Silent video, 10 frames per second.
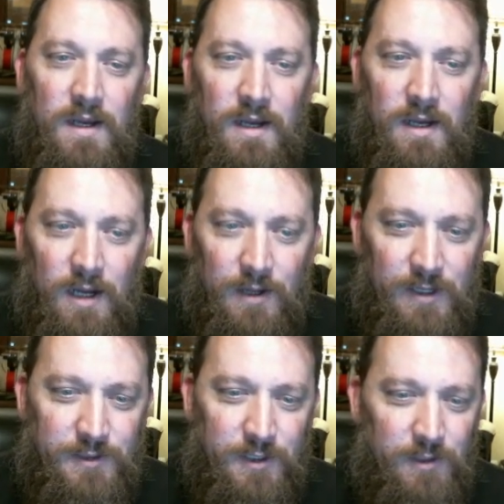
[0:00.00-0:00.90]
On
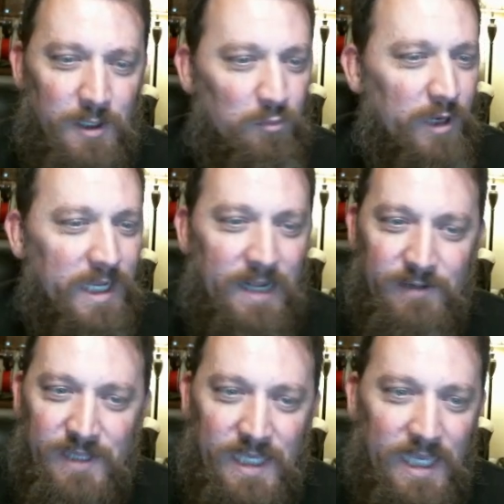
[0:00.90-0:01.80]
their turn, they're bringing
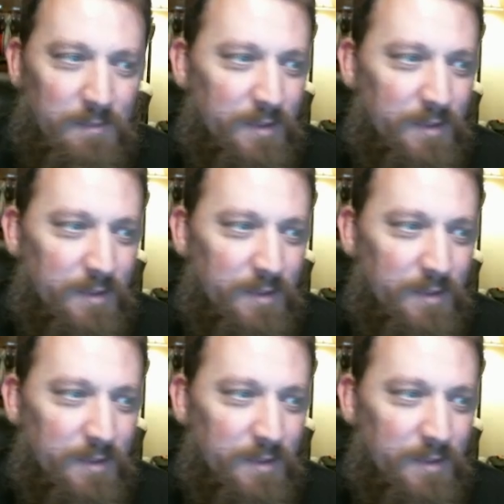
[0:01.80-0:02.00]
everything in,